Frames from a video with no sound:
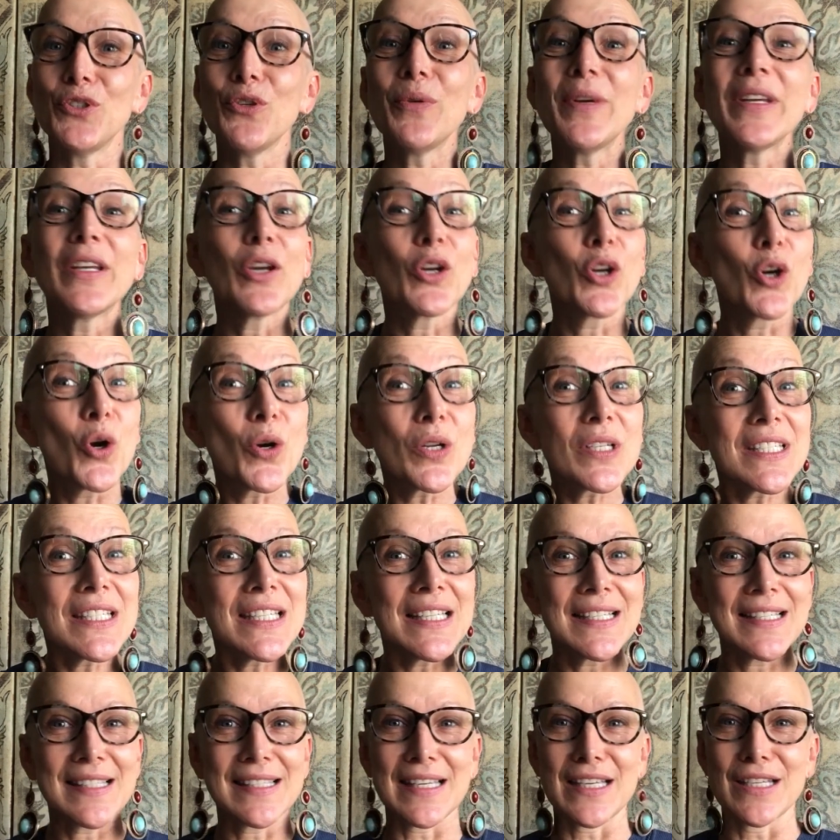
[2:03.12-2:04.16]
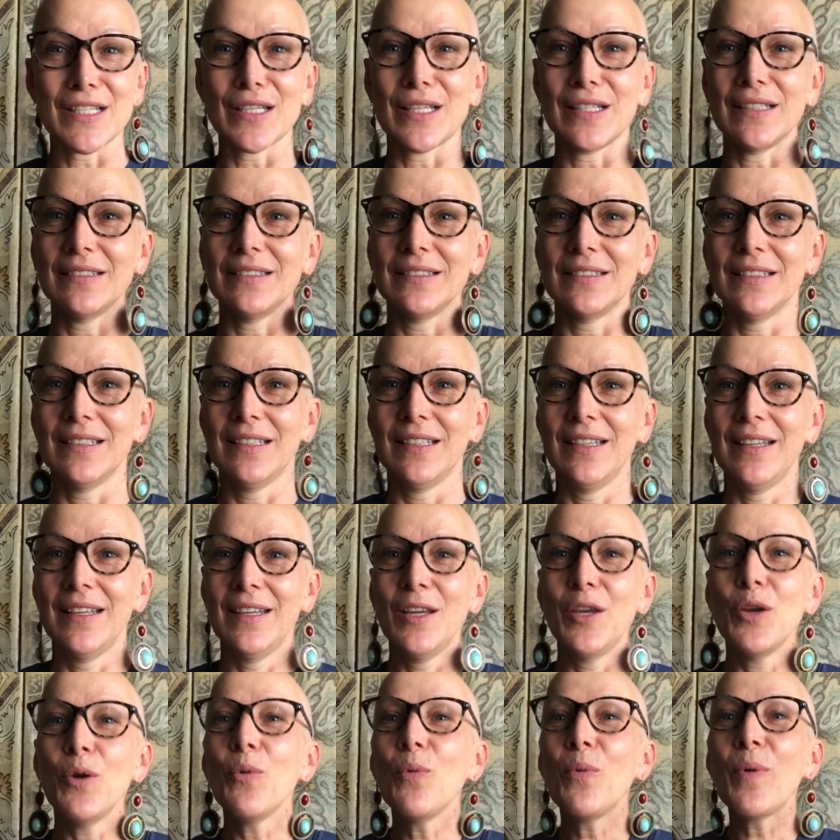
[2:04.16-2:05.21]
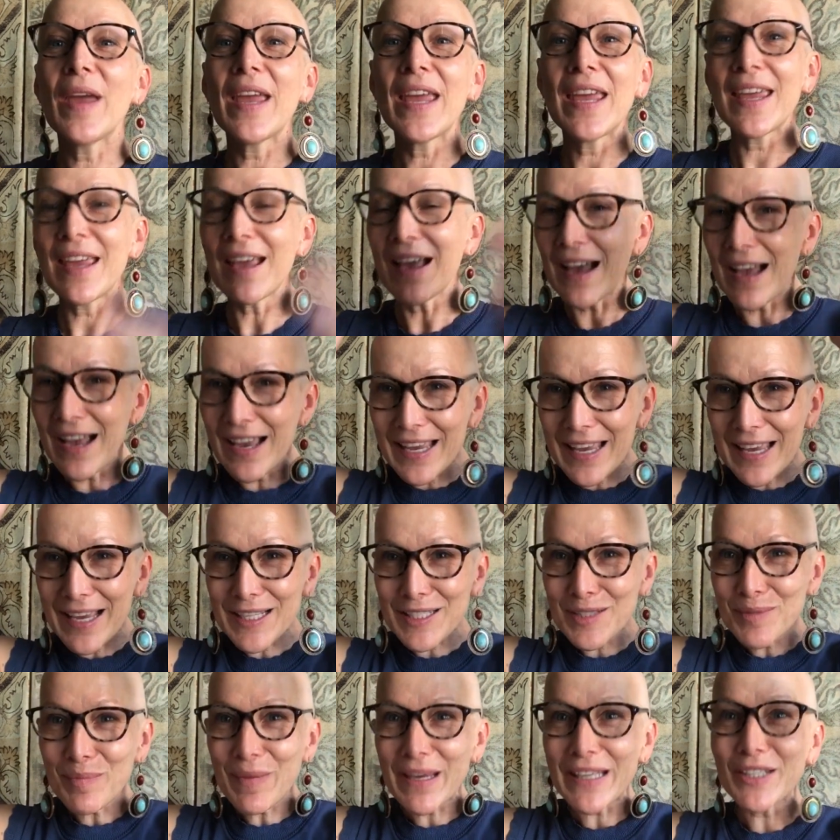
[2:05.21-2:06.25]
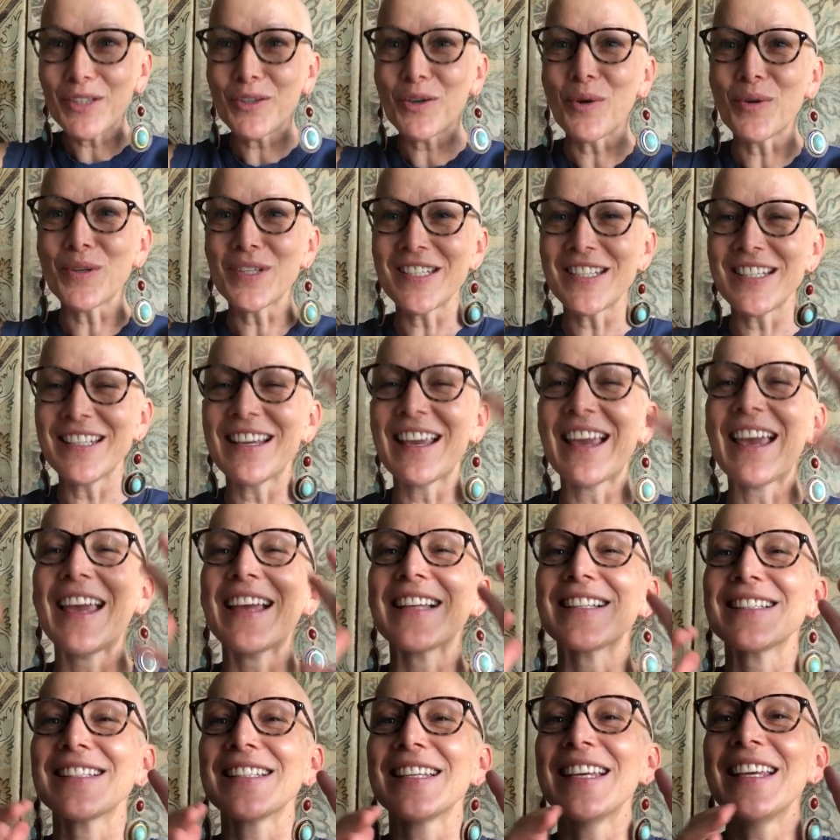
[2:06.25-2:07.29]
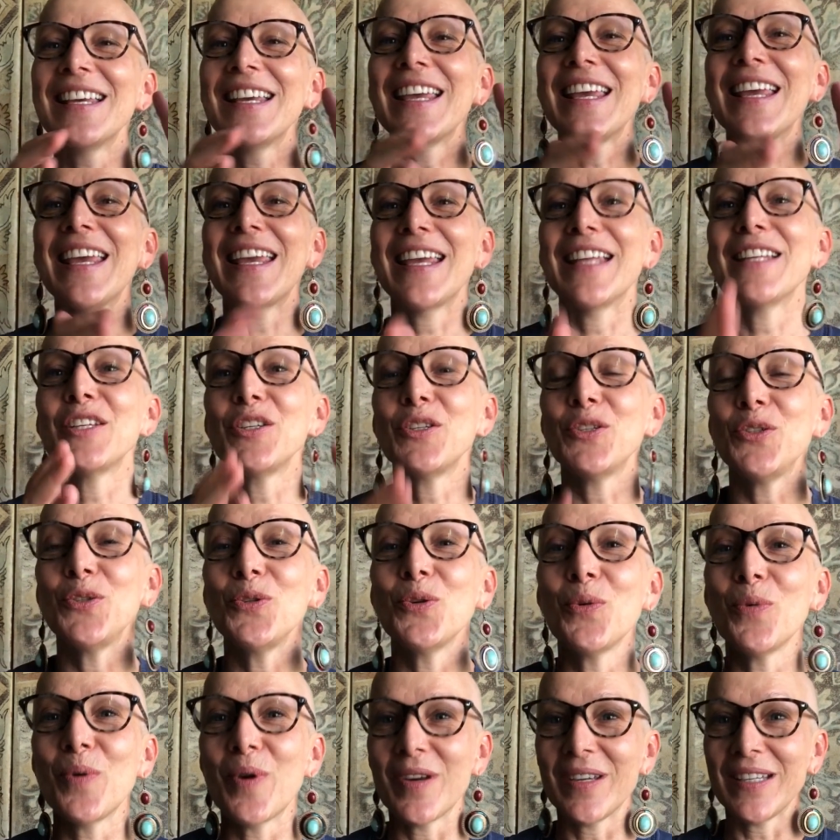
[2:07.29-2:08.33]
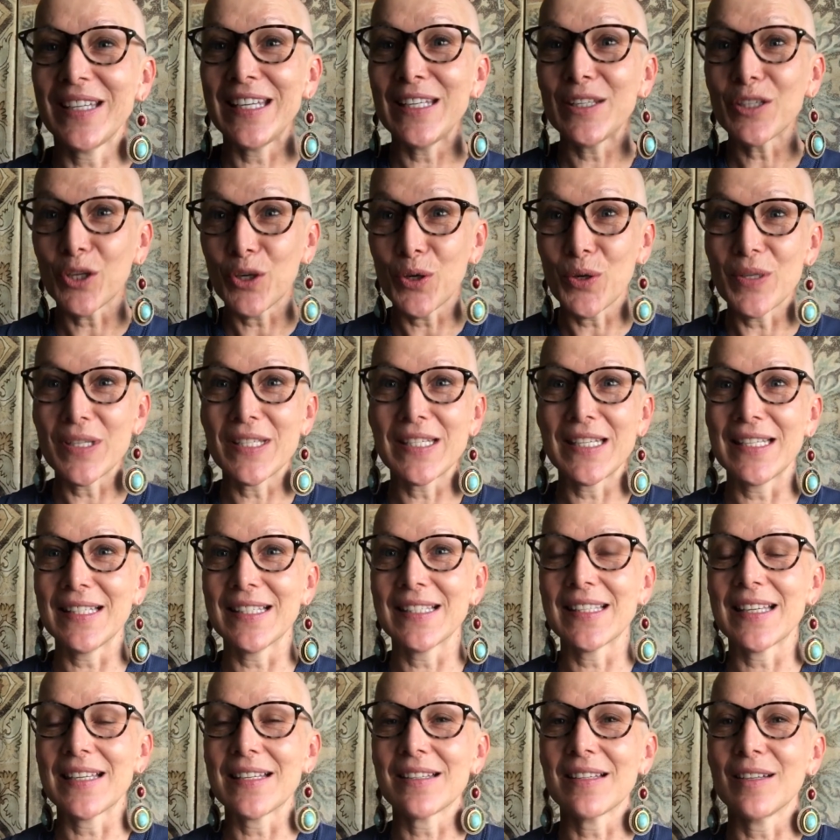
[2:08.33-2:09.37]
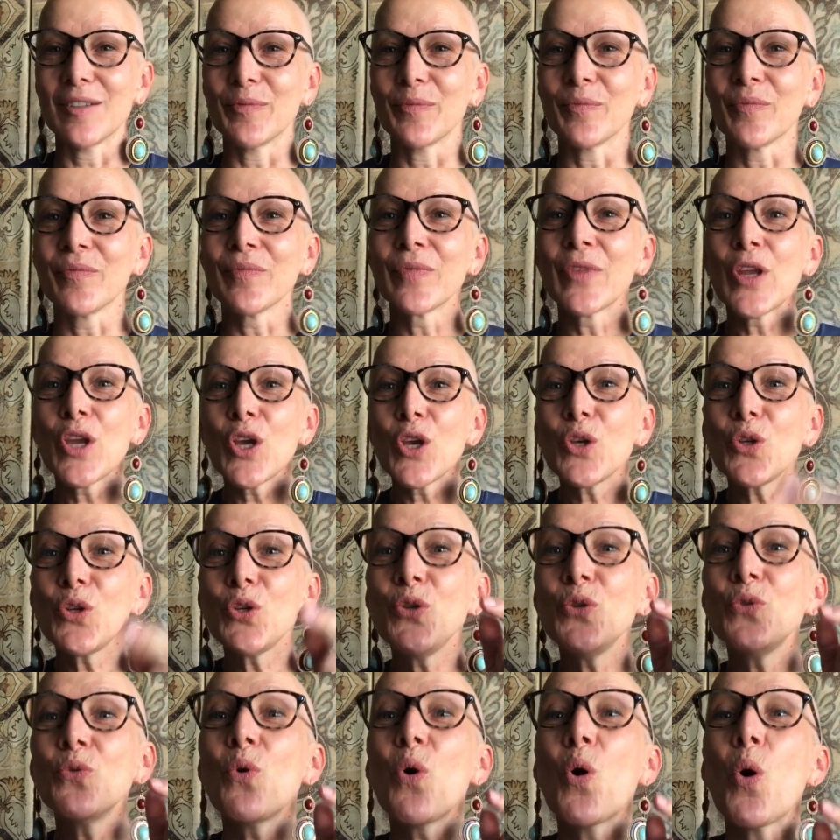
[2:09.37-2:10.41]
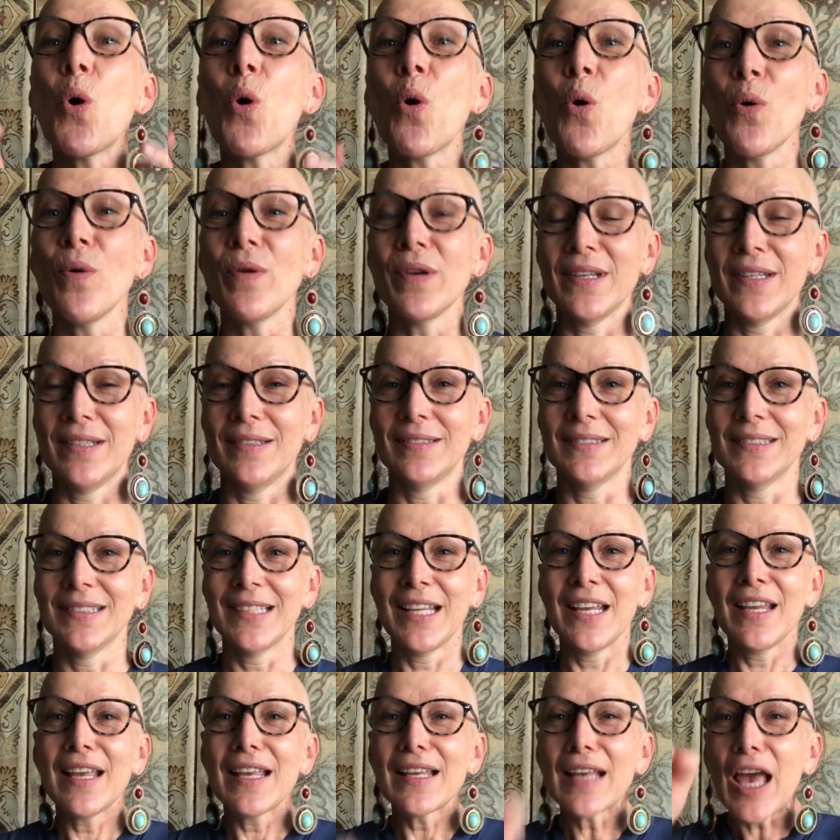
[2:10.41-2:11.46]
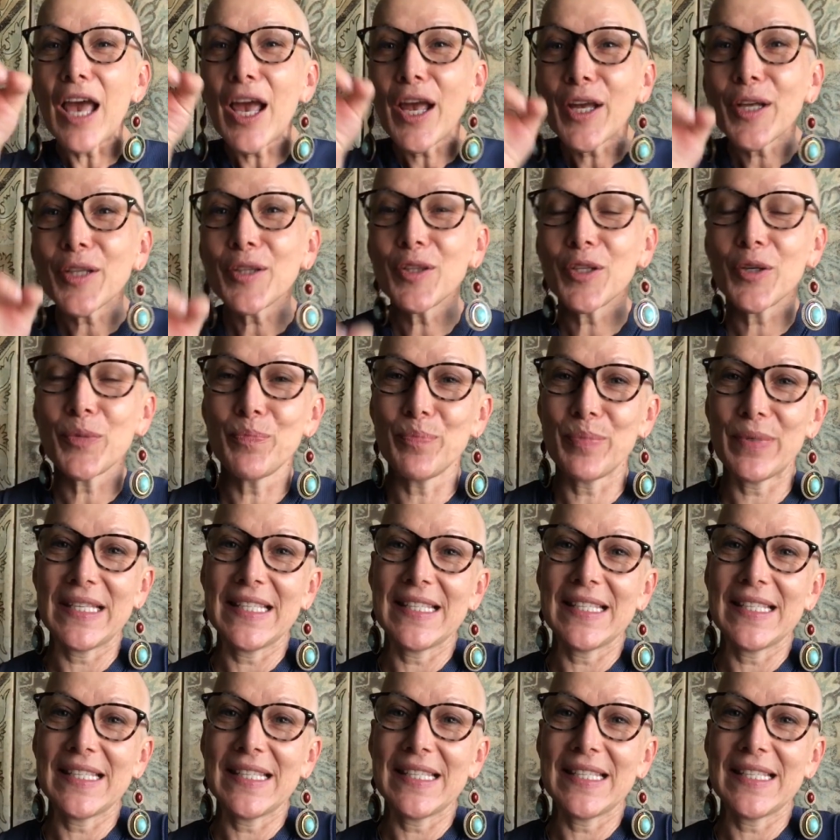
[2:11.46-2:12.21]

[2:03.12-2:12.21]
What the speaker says: during a coaching session, where I had my coaching hat and you were in a coaching session. You own 100%